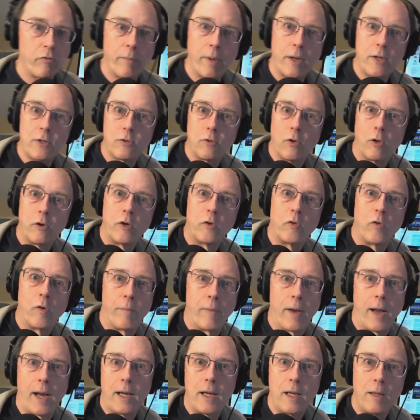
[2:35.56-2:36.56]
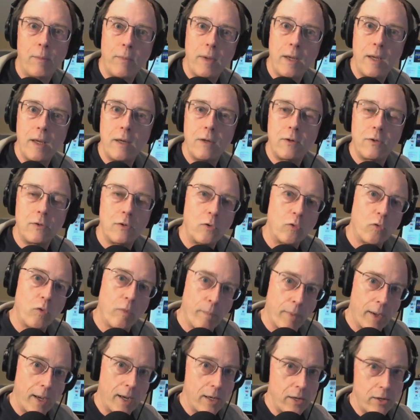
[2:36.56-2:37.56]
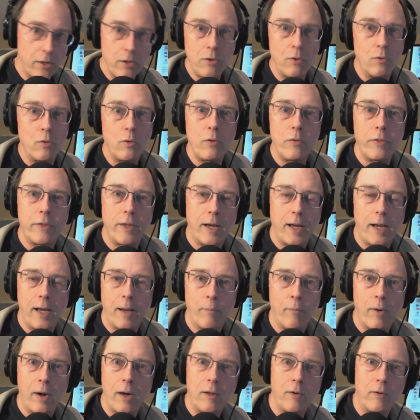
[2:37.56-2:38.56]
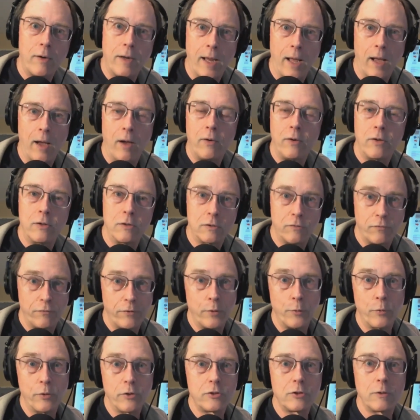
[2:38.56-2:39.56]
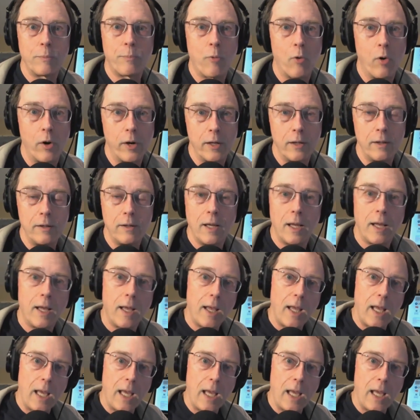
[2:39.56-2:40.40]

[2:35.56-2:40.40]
over my shoulder, reminding me to remind you that Ham Radio Now is viewer supported.